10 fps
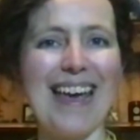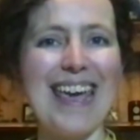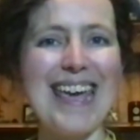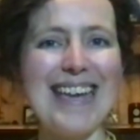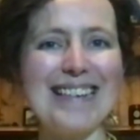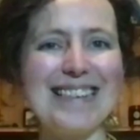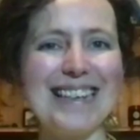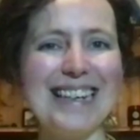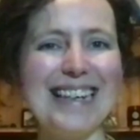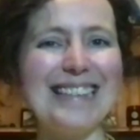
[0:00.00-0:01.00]
Eat,
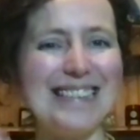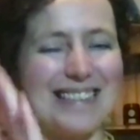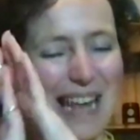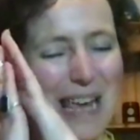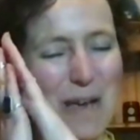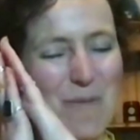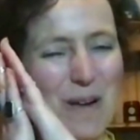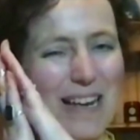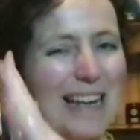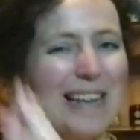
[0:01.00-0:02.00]
sleep,
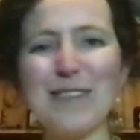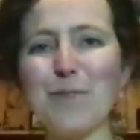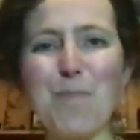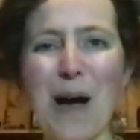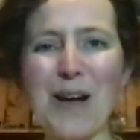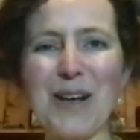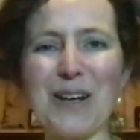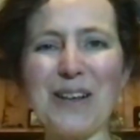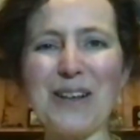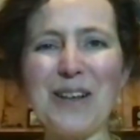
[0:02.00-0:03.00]

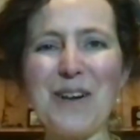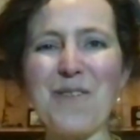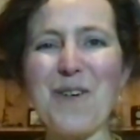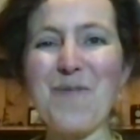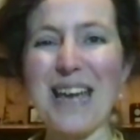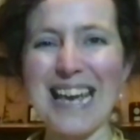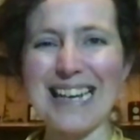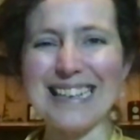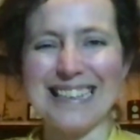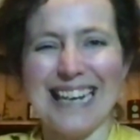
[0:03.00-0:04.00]
sparkle,
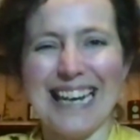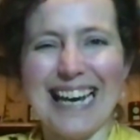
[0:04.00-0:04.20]
repeat.